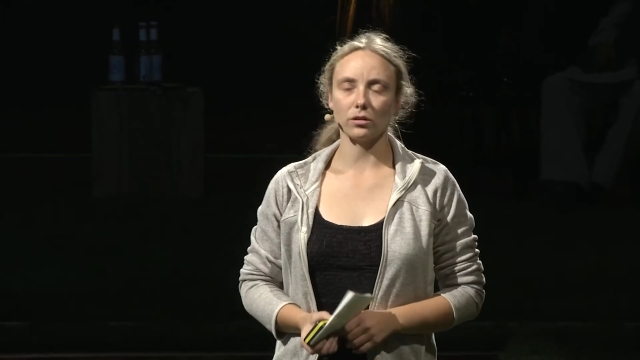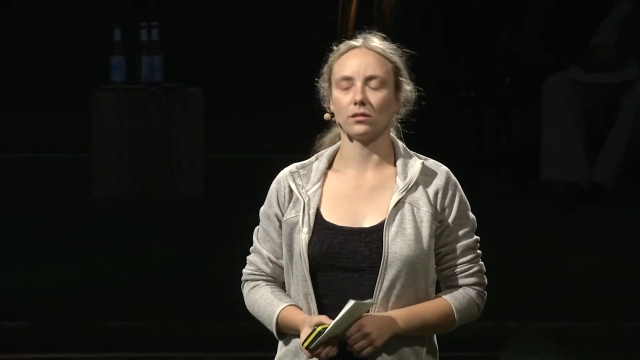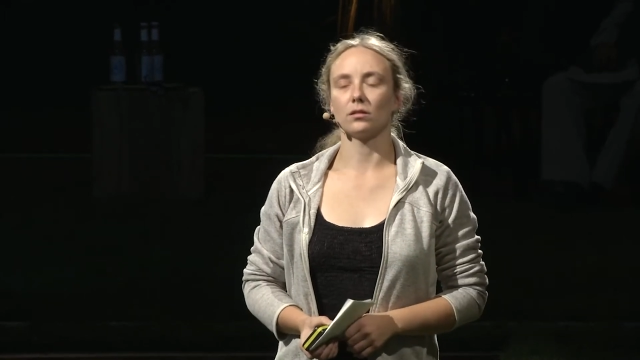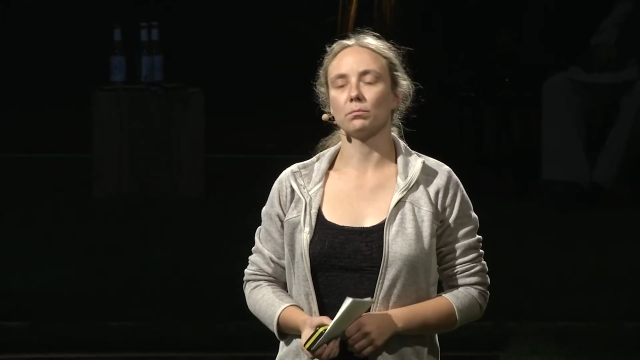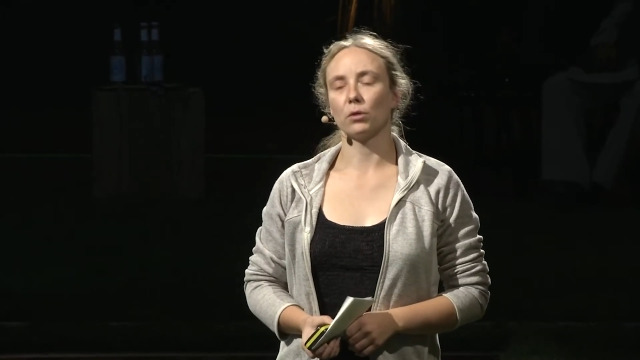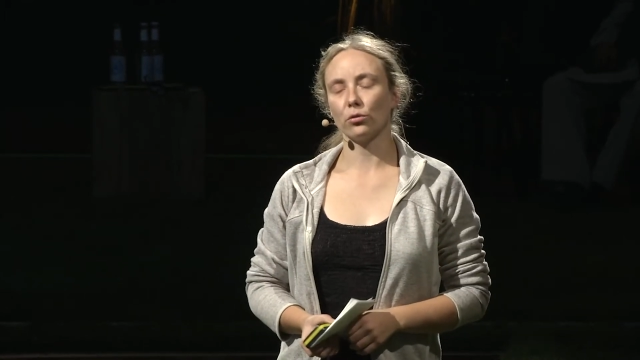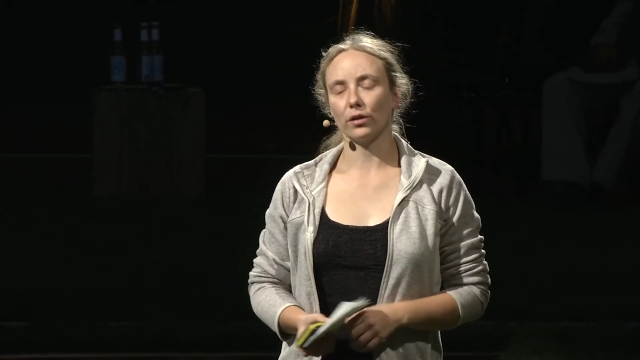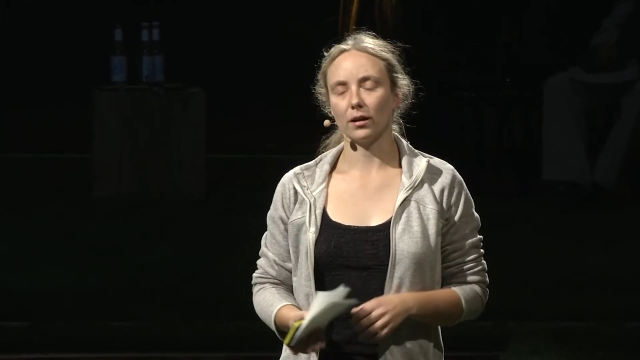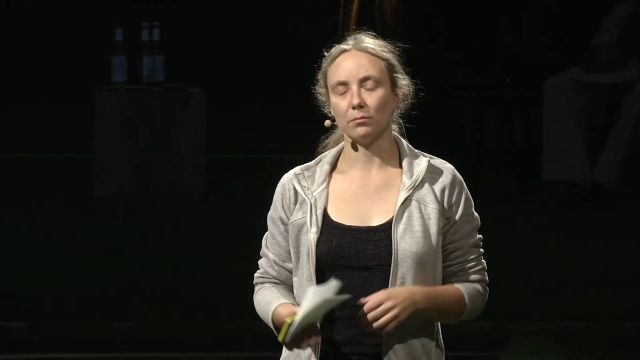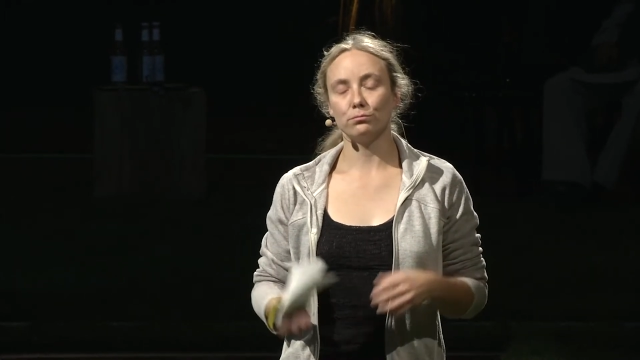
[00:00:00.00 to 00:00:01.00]
and both
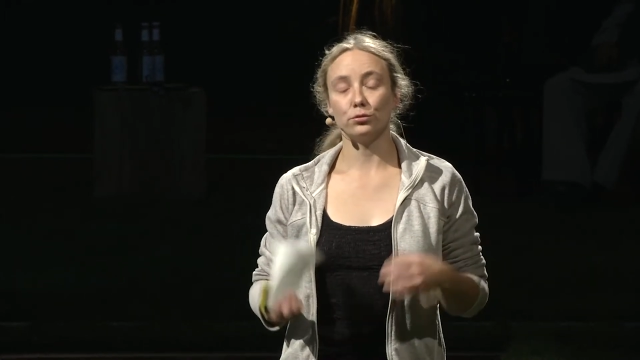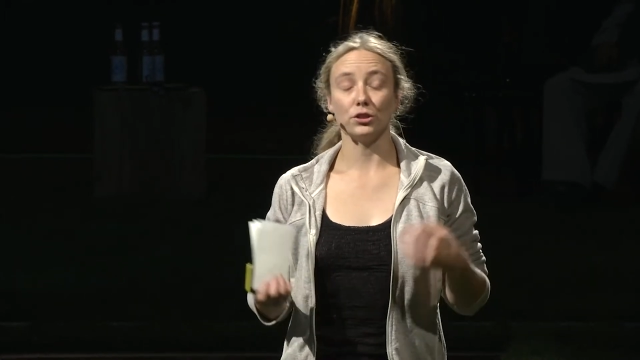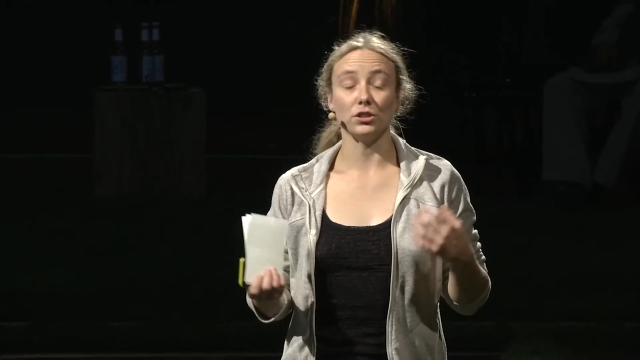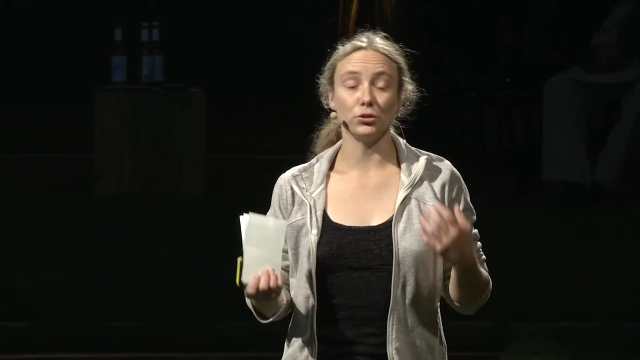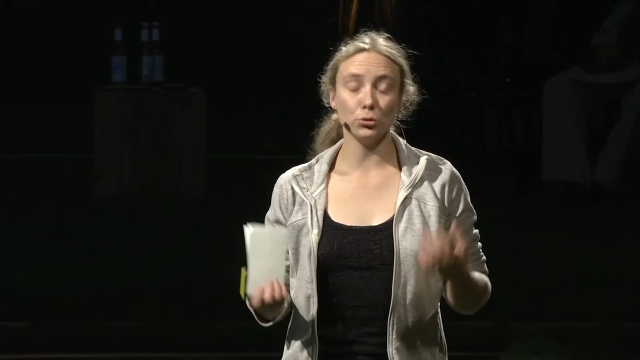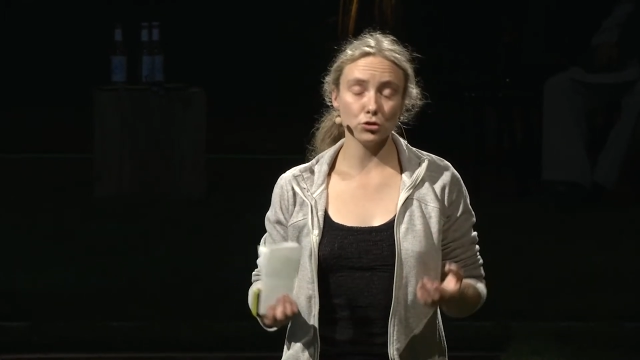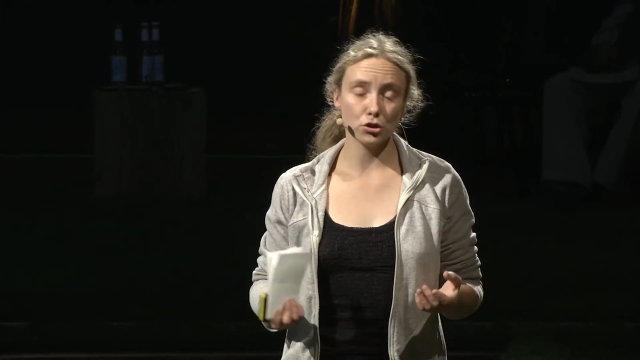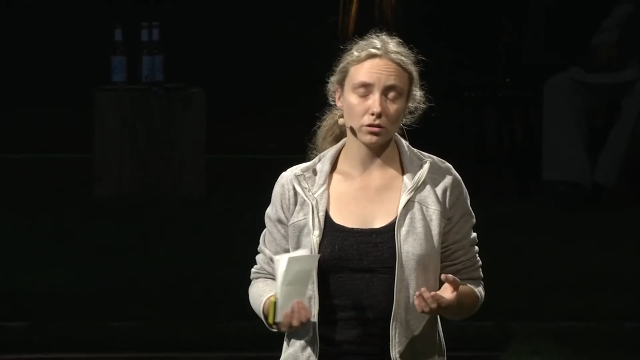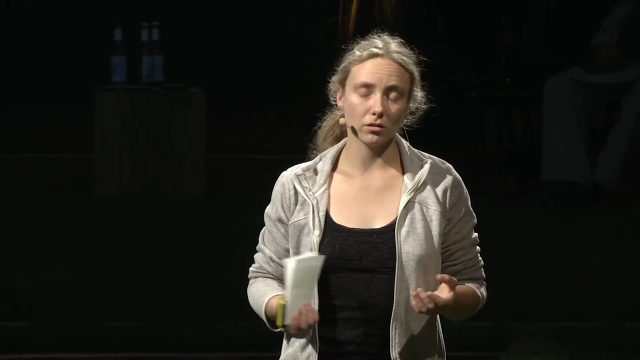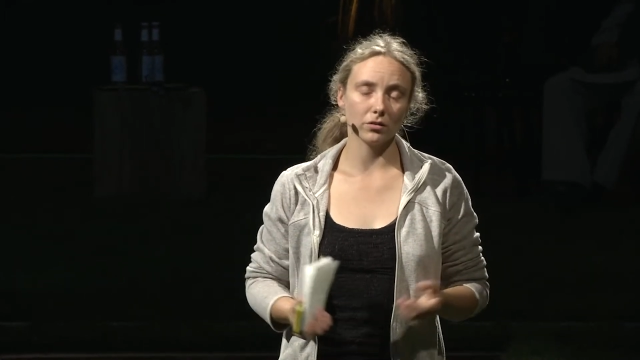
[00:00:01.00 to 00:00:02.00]
are pretty
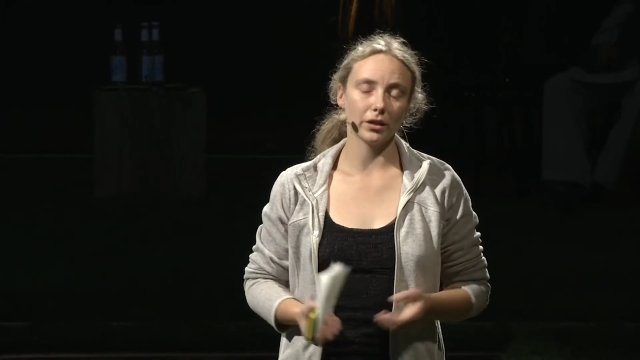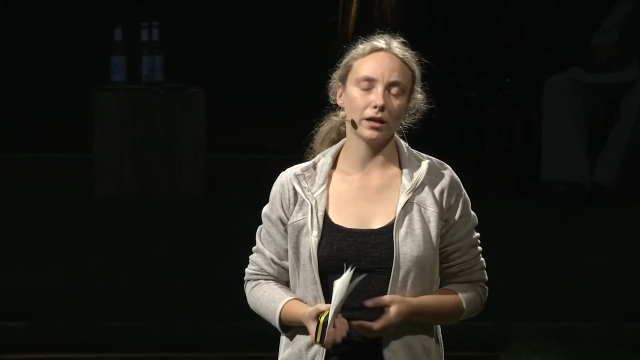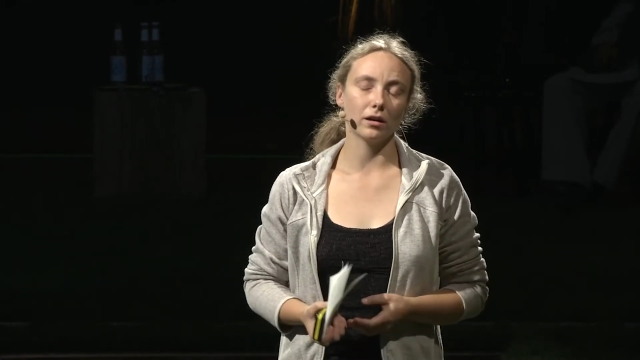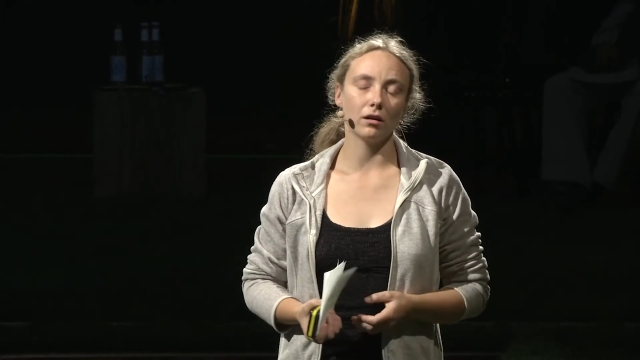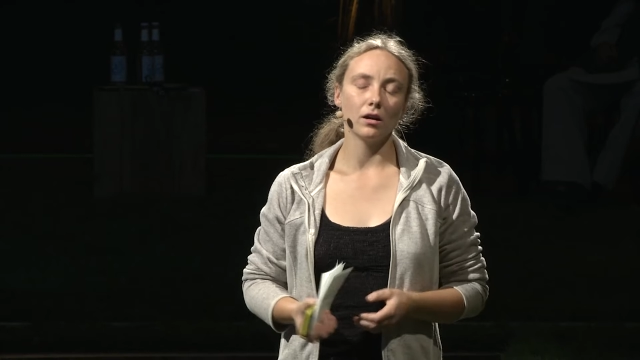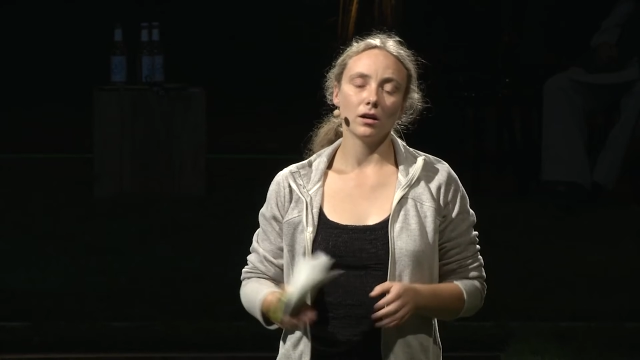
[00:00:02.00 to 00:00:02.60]
huge. They are